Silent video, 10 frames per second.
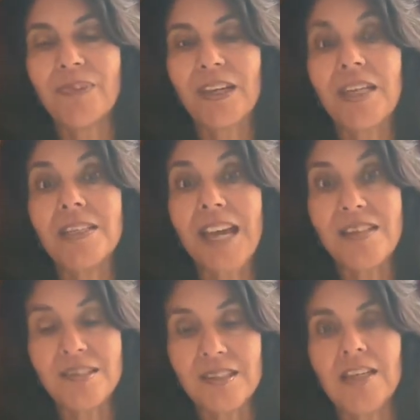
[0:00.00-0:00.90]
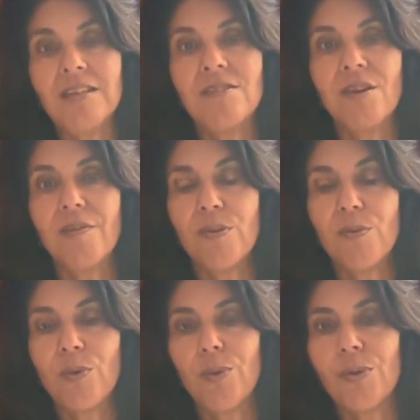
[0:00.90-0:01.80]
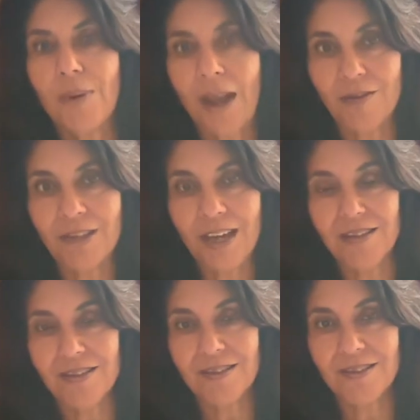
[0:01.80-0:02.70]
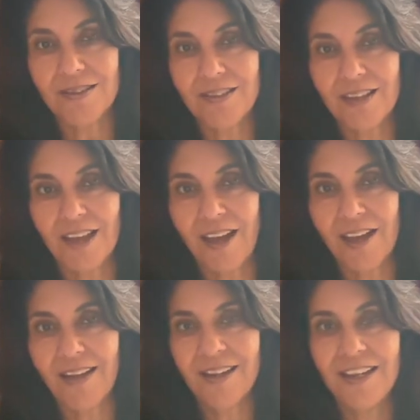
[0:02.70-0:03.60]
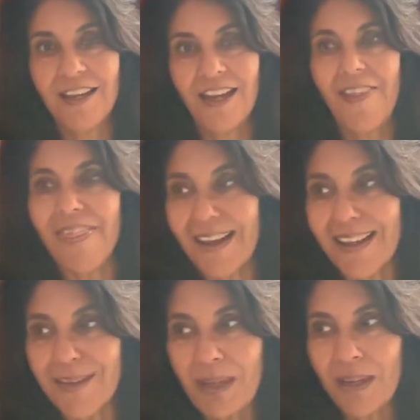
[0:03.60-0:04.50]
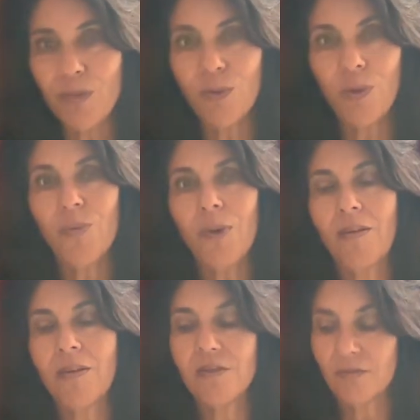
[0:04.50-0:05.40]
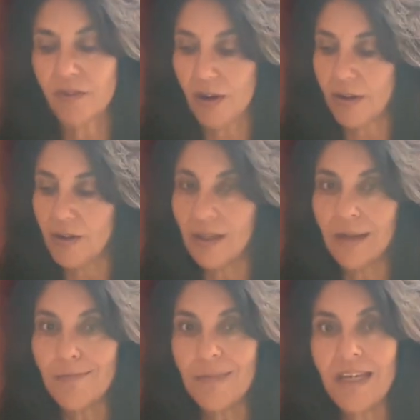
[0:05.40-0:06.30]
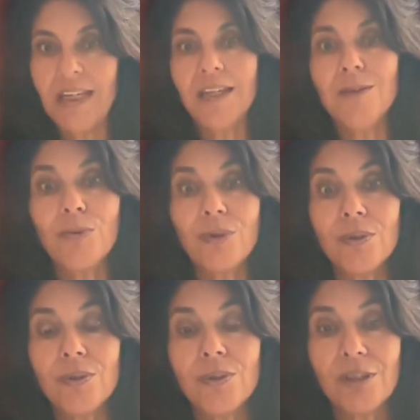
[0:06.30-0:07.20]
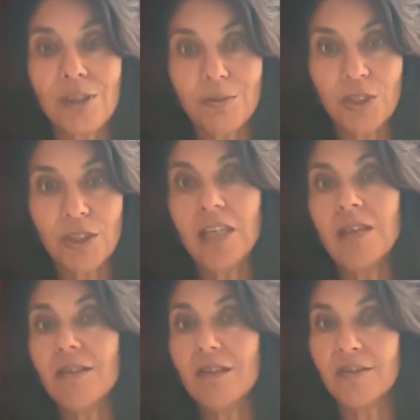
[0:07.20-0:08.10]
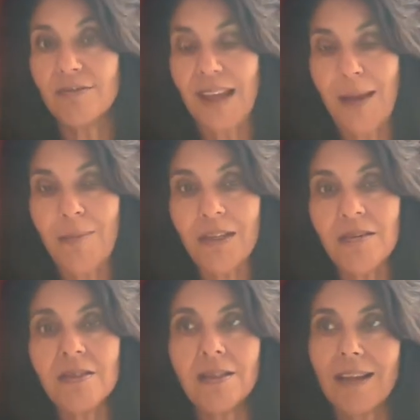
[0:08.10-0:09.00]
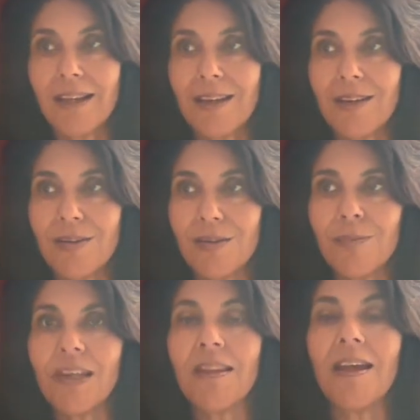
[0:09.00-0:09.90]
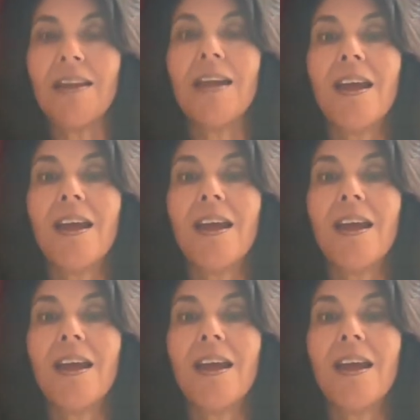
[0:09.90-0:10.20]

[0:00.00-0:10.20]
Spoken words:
intensities of the world around us. Yeah. And that can be in the world around us of our immediate world, our communities, our families, and that can also be then